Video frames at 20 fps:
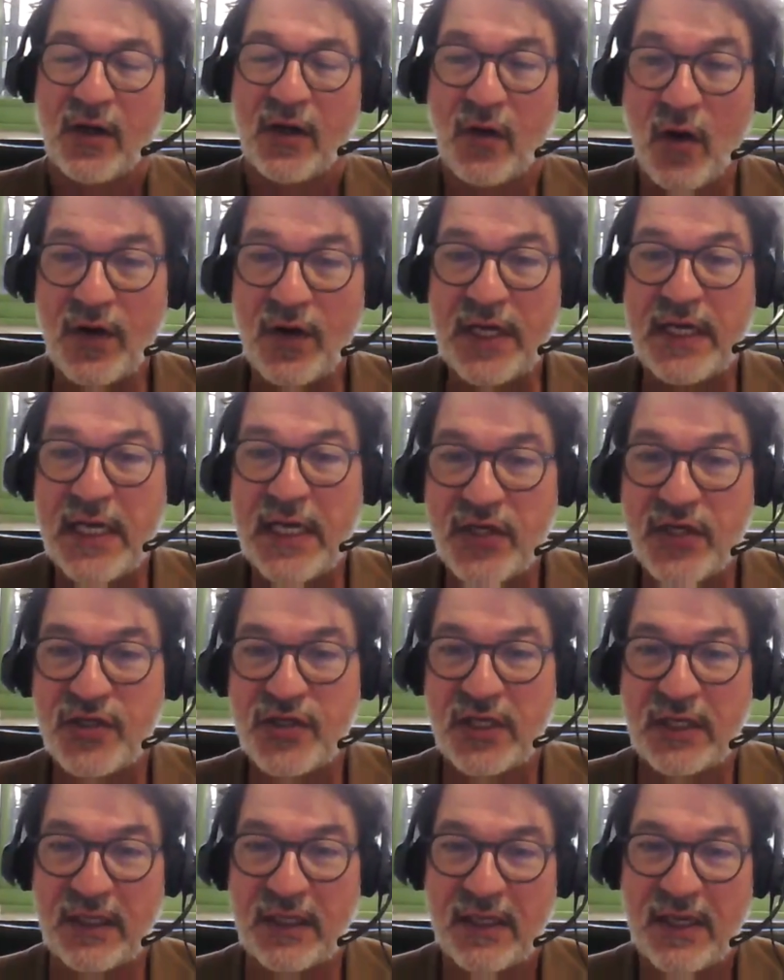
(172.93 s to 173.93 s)

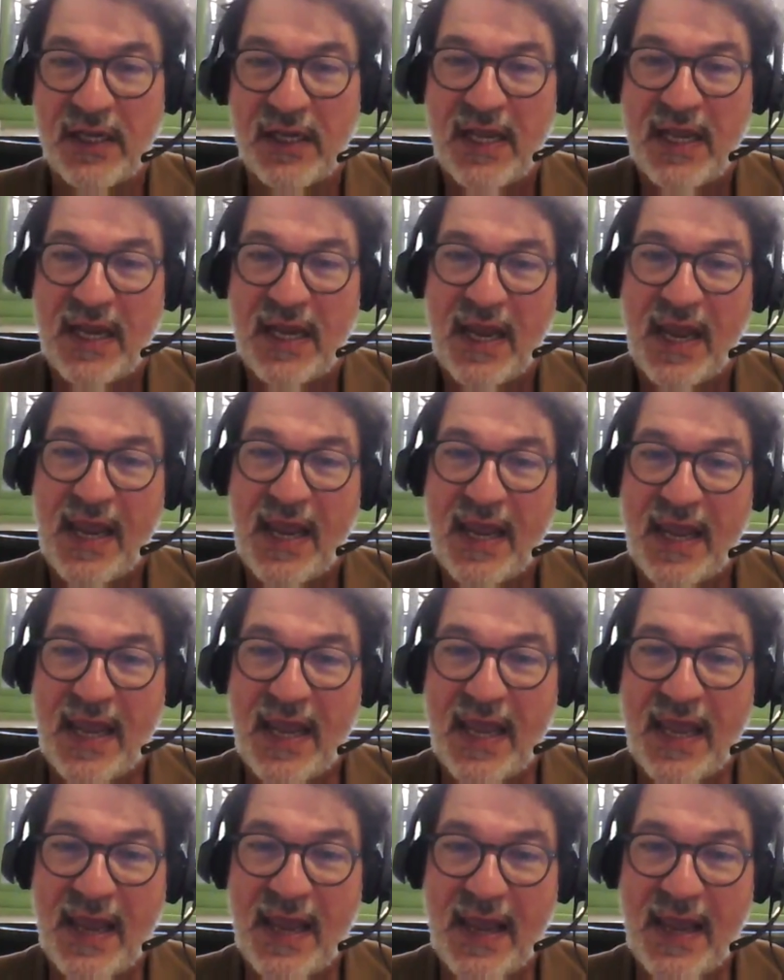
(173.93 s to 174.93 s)
Cognition
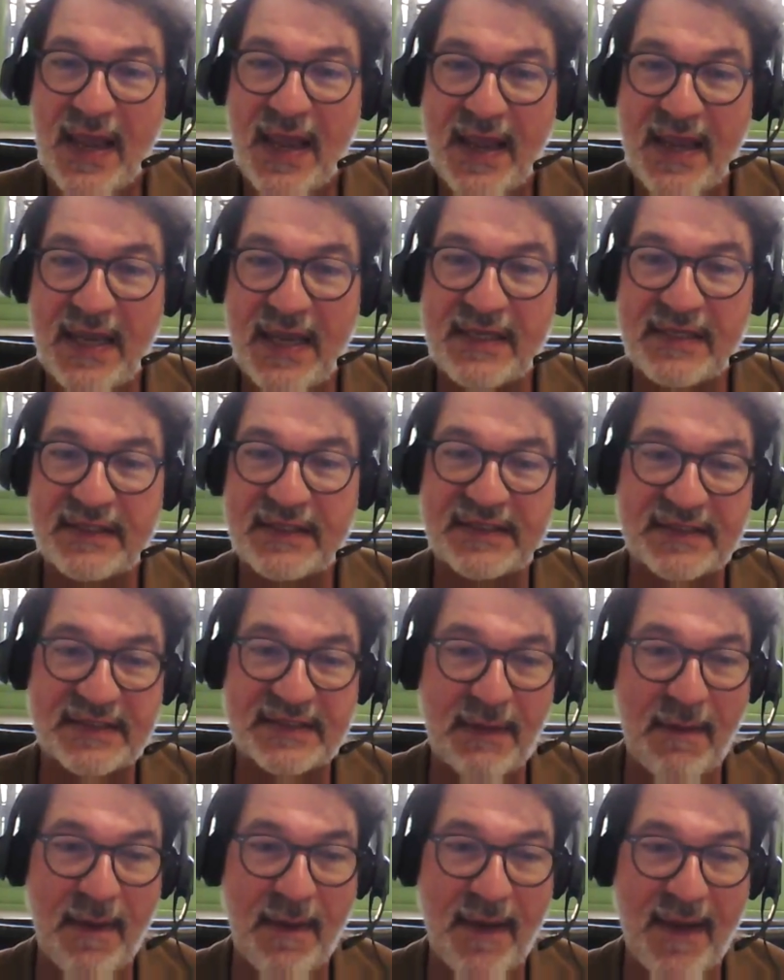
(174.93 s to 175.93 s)

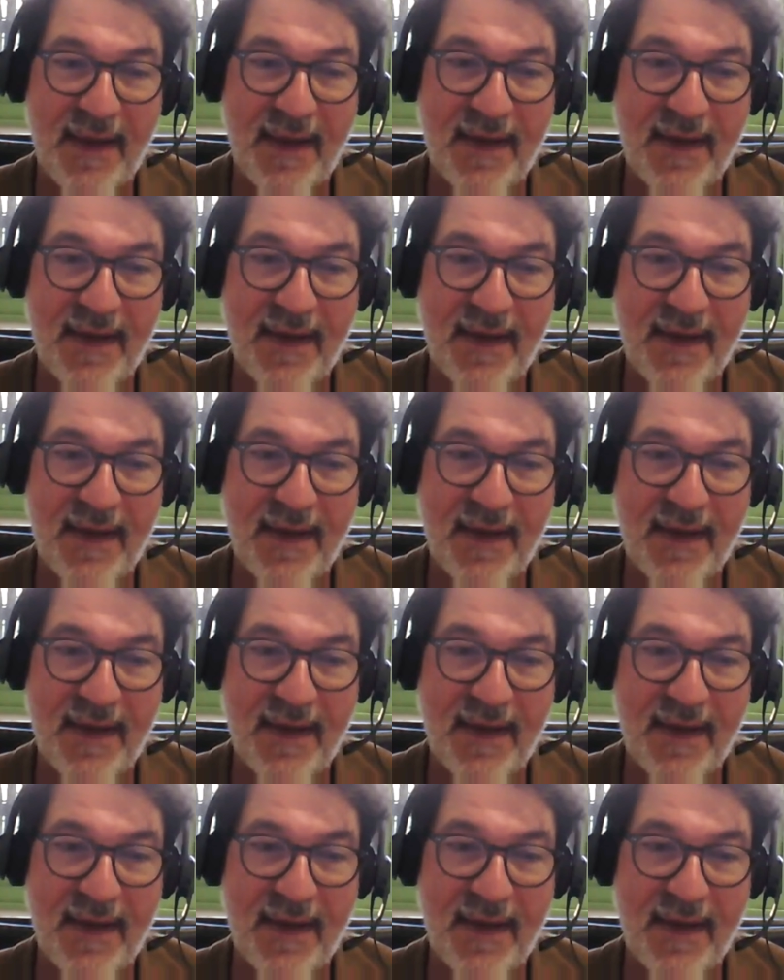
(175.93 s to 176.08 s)
is